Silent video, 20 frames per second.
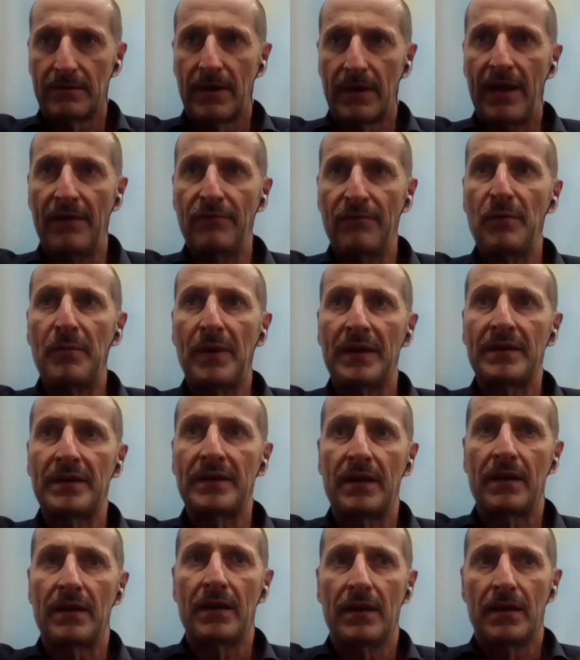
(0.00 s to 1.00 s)

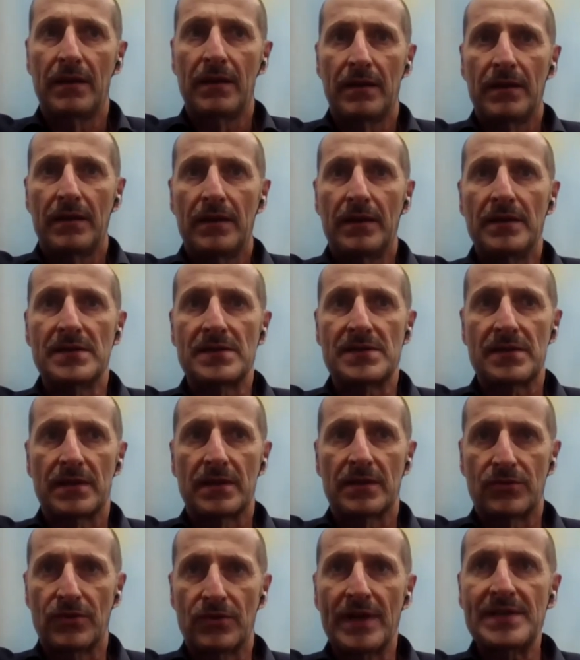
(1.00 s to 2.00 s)
everybody is
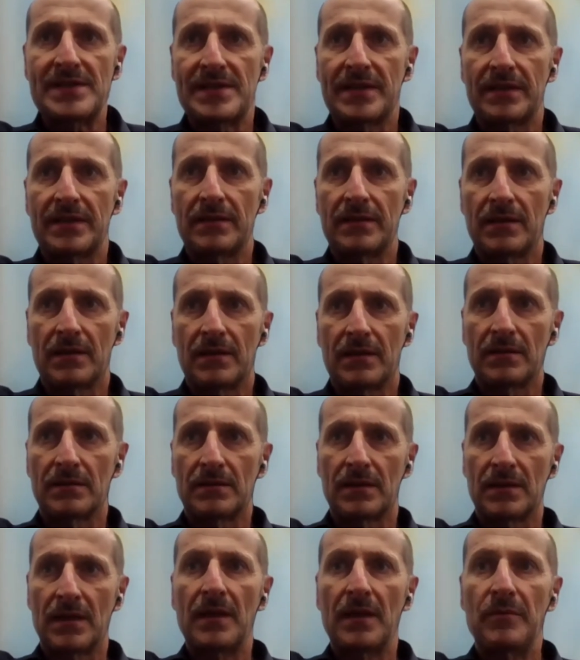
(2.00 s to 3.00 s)
addressing
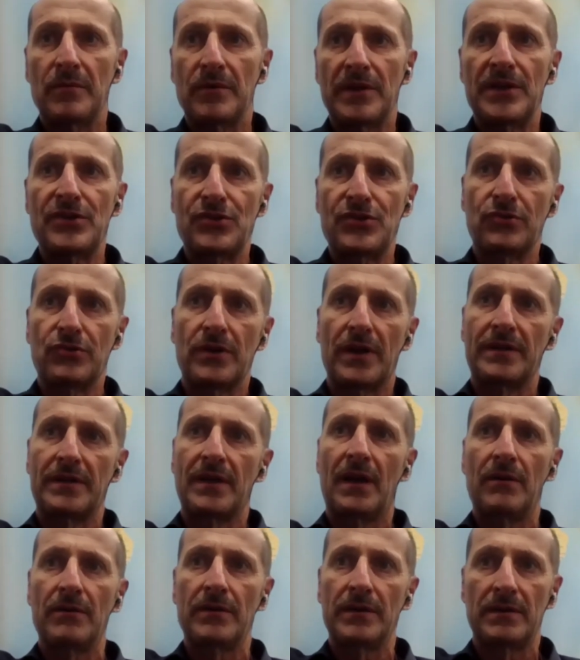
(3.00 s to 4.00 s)
the labor issue right
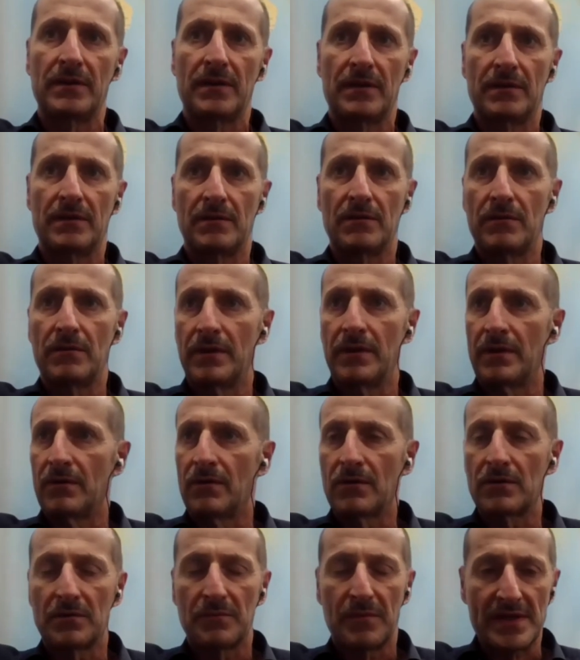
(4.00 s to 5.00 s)
now in doing
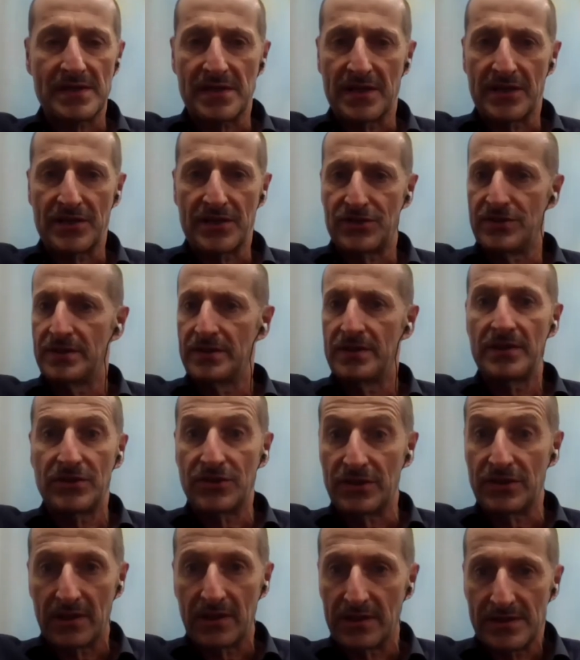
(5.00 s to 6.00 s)
automation,
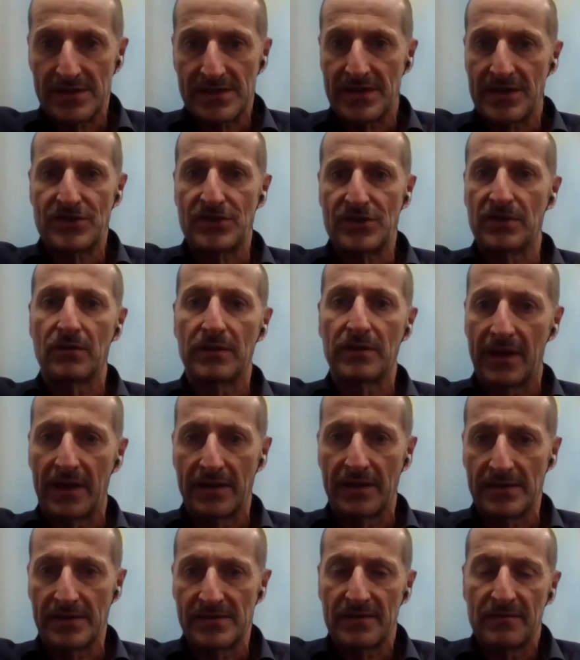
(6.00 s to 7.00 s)
digitalization, all that
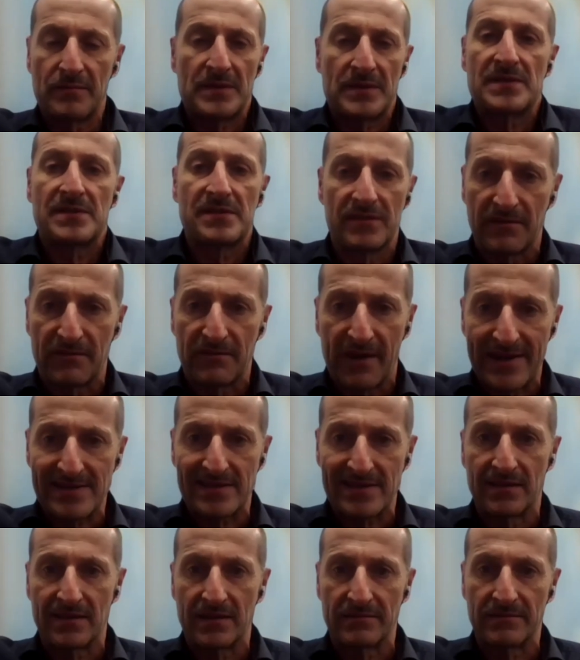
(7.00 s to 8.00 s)
kind of stuff, but it's not
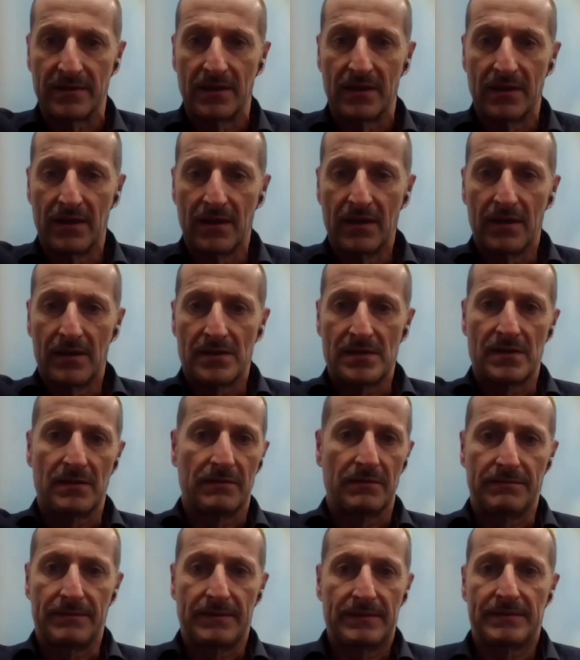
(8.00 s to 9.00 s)
fast enough.
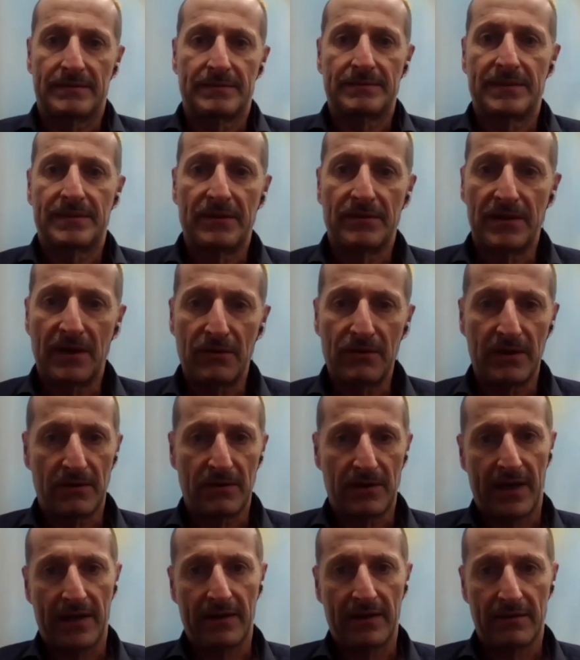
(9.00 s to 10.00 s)
So, you know, you
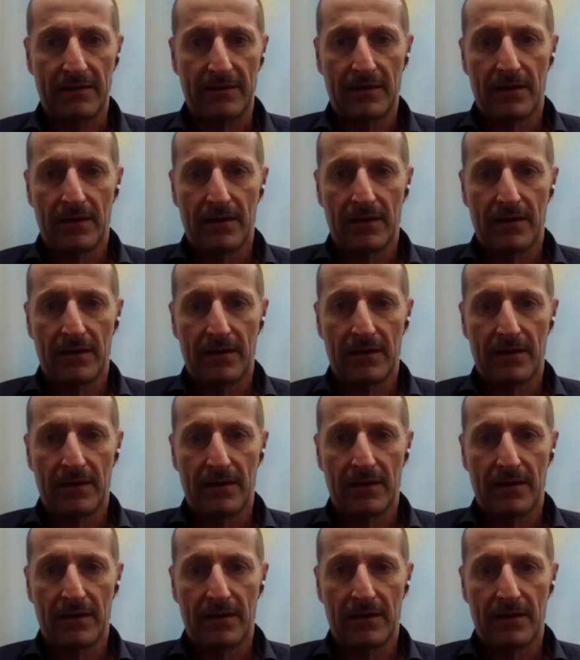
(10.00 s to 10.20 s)
can't.